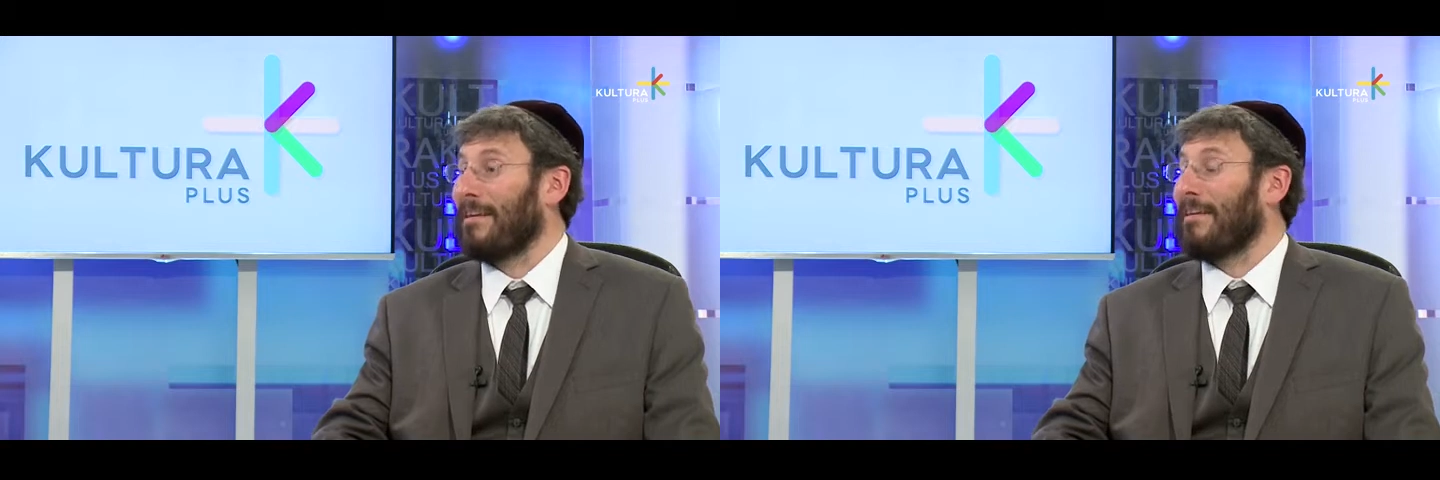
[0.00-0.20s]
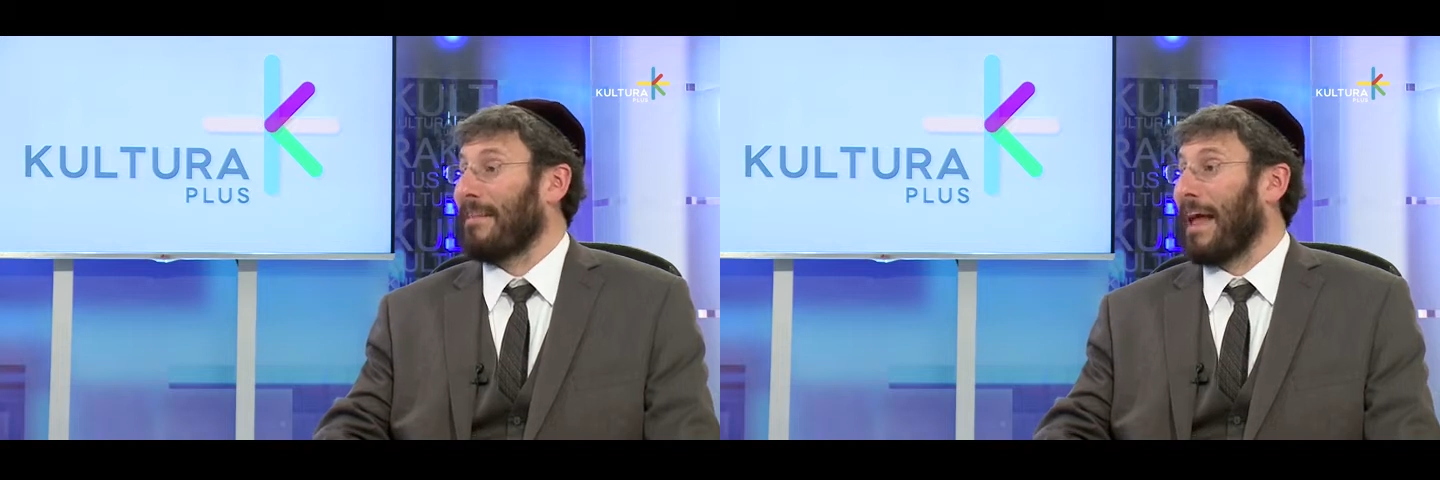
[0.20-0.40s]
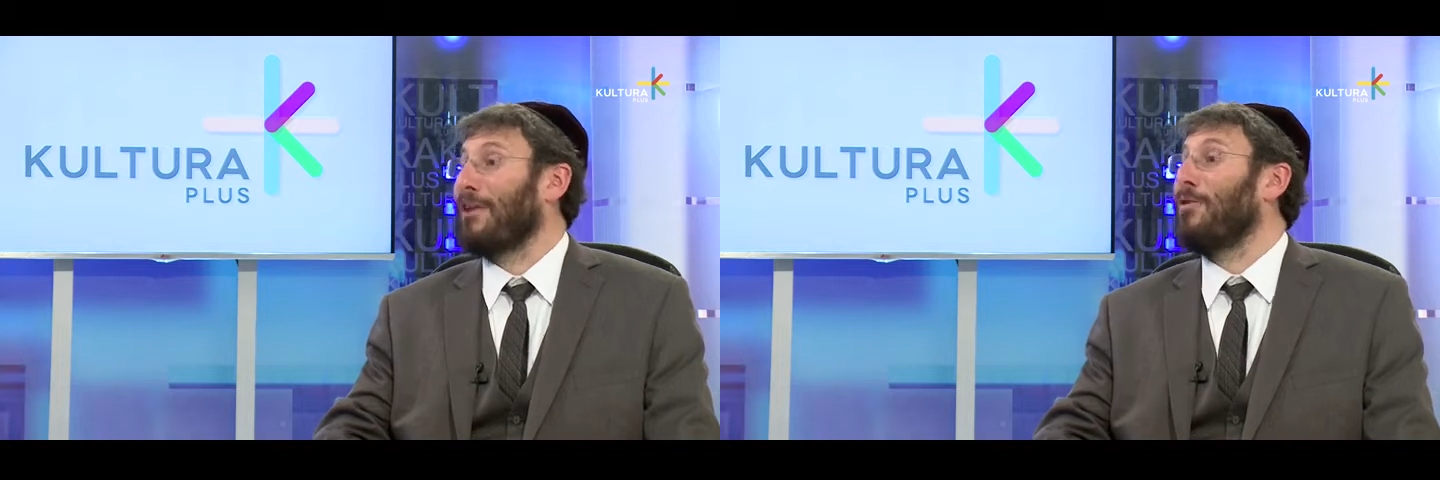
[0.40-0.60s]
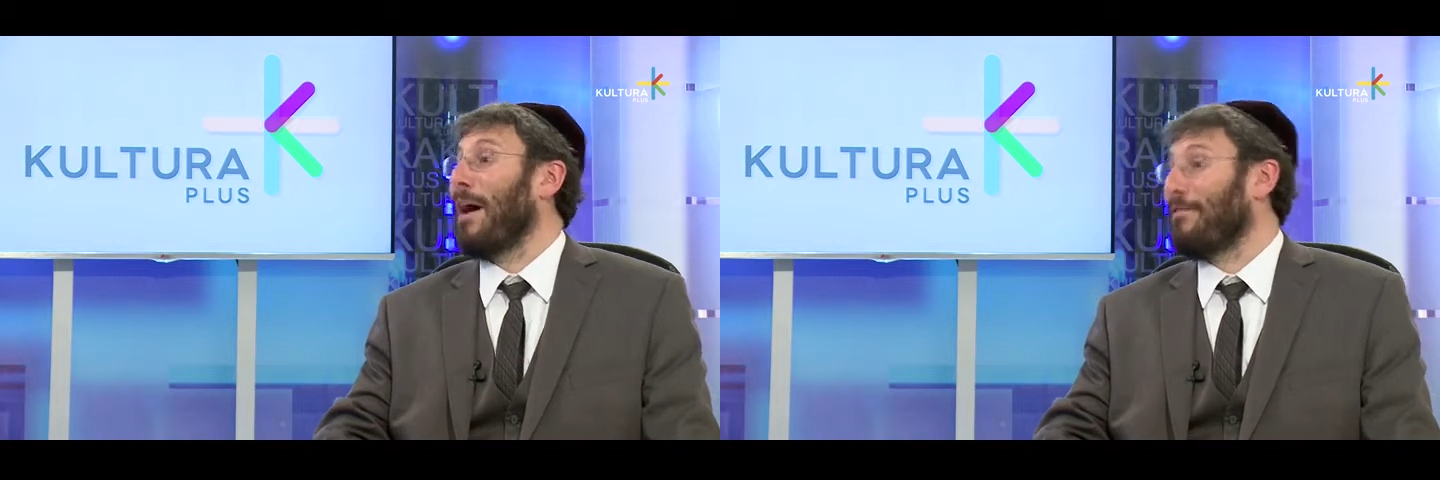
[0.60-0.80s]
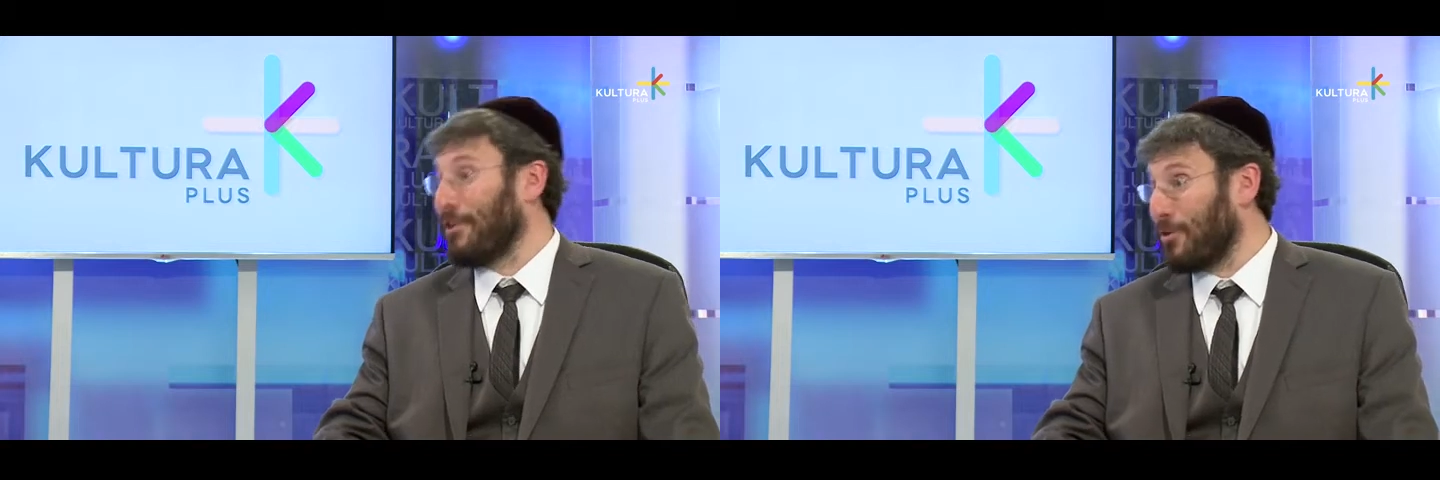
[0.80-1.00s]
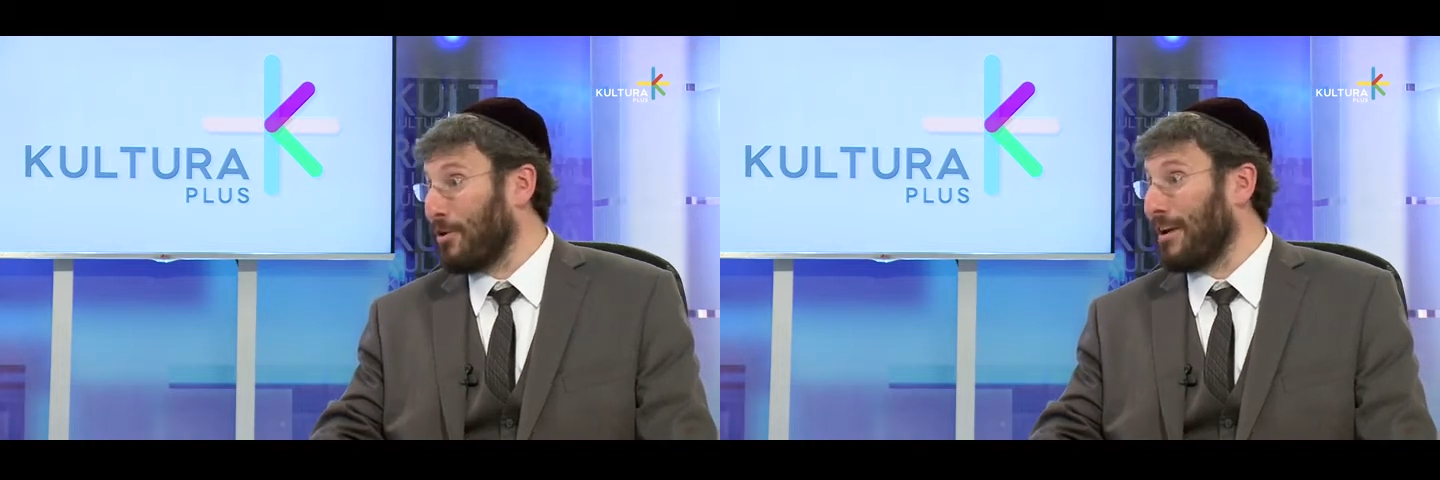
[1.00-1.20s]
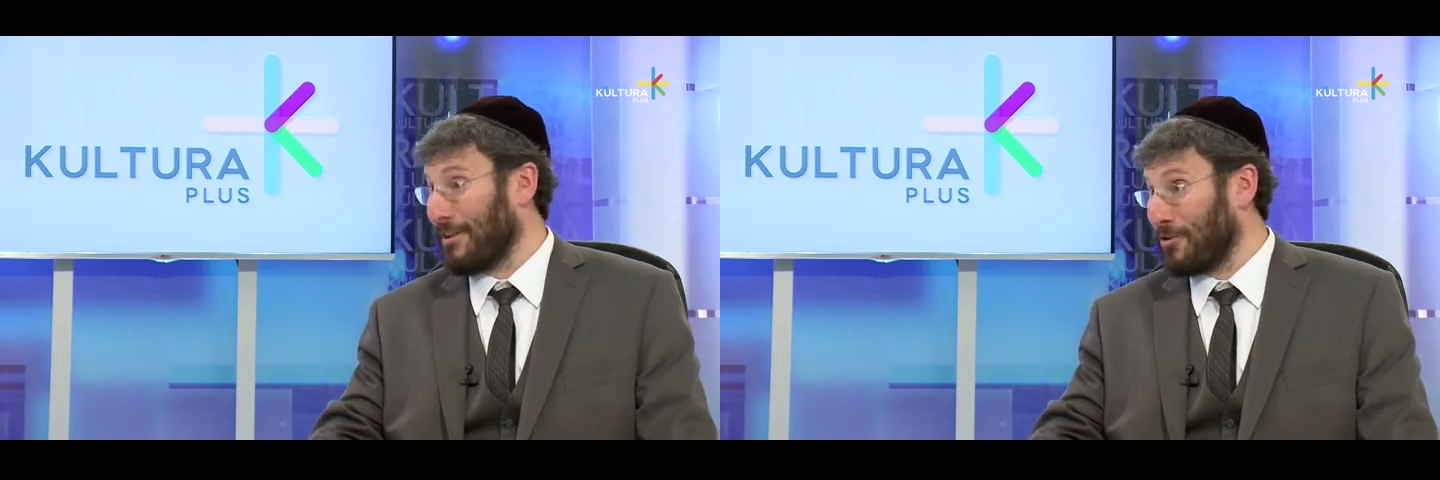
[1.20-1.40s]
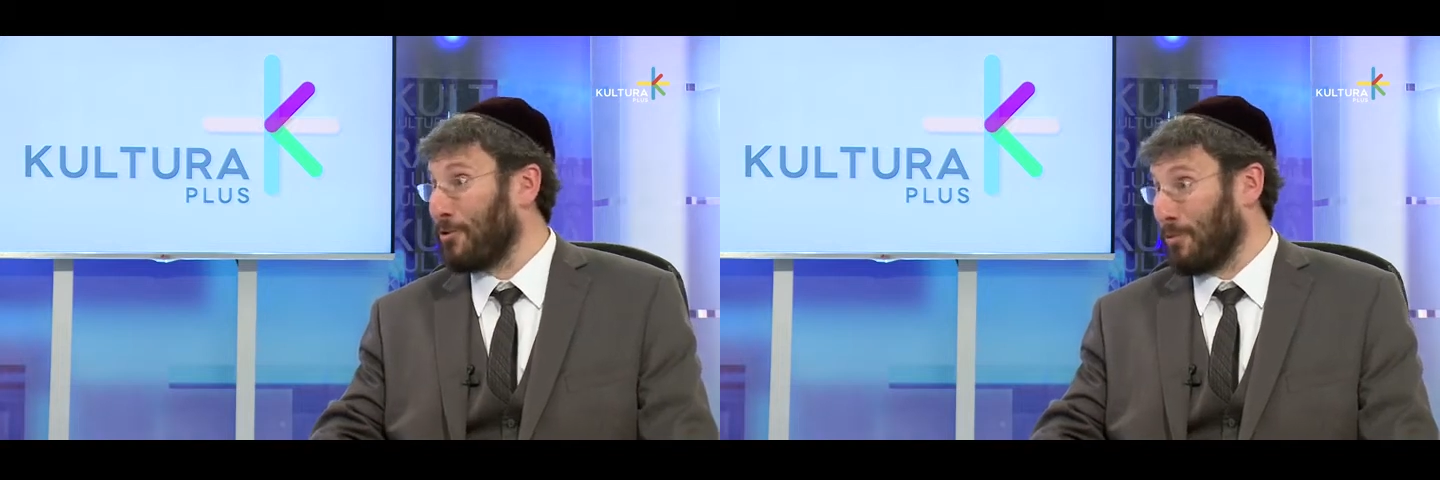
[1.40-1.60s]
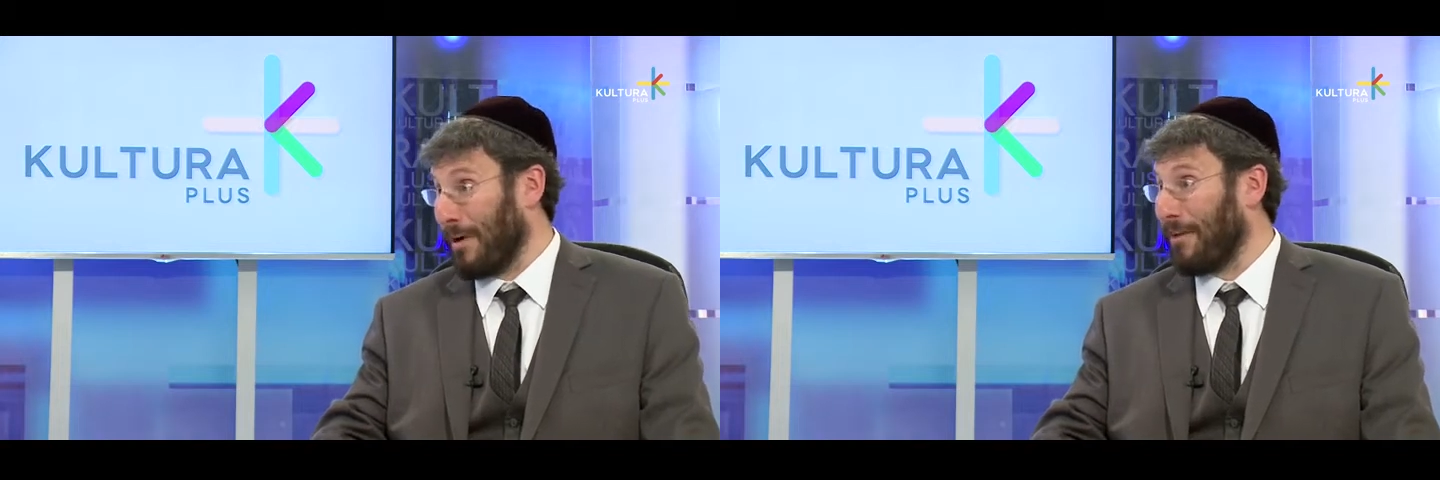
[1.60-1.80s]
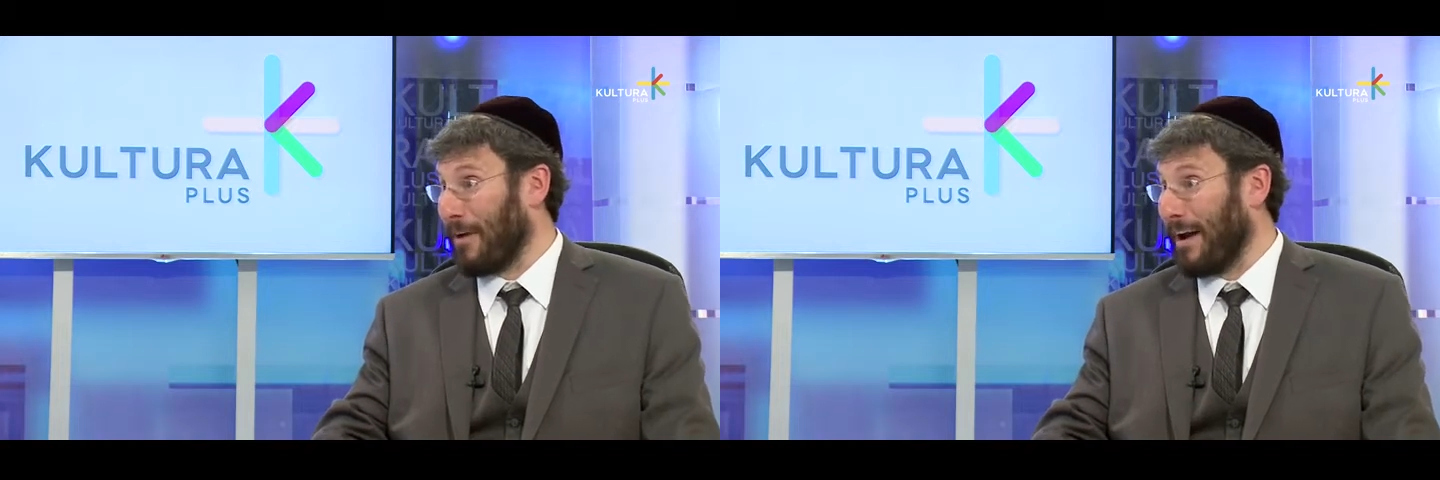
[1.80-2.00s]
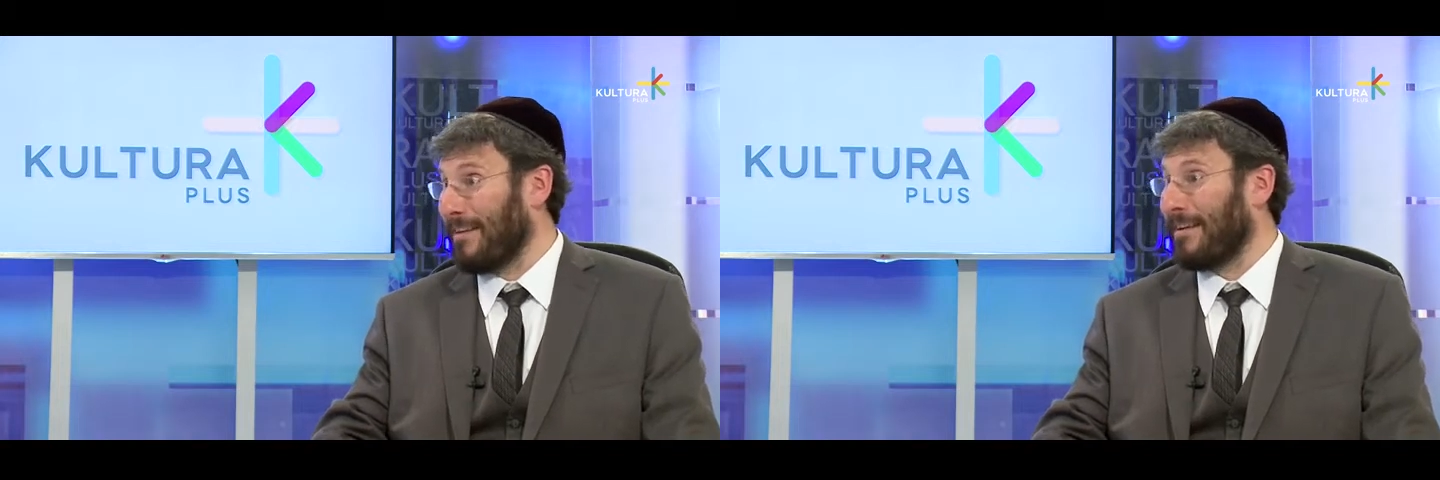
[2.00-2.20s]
like you have in Cuba, right?